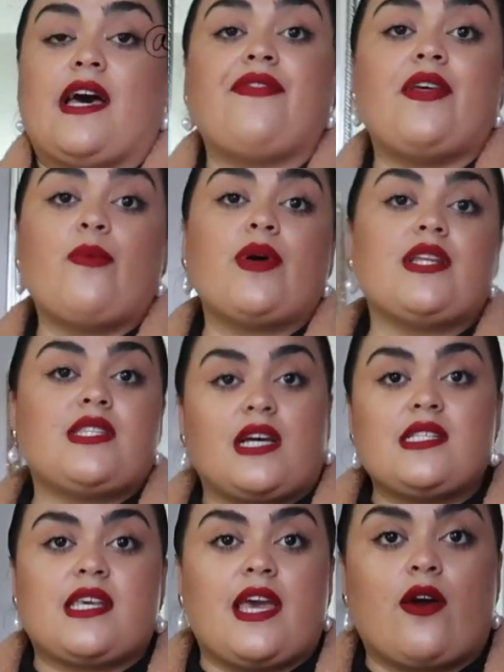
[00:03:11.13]
And then when it
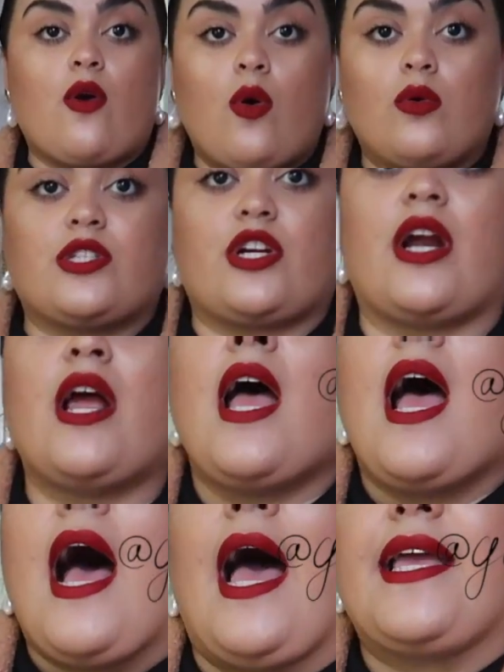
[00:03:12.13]
does get colder,
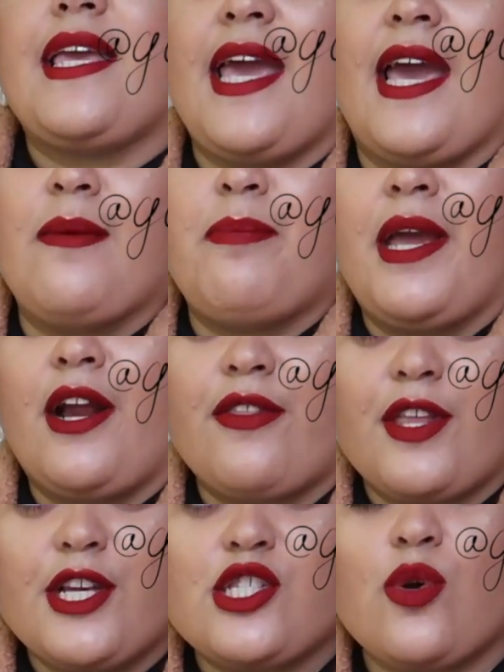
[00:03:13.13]
I can pair
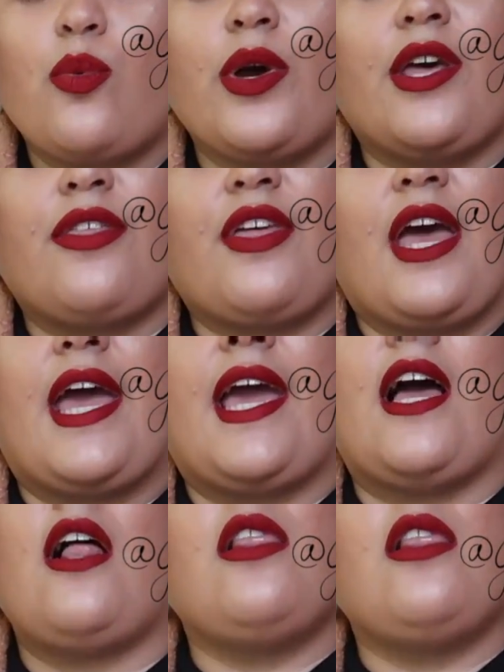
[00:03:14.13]
this with a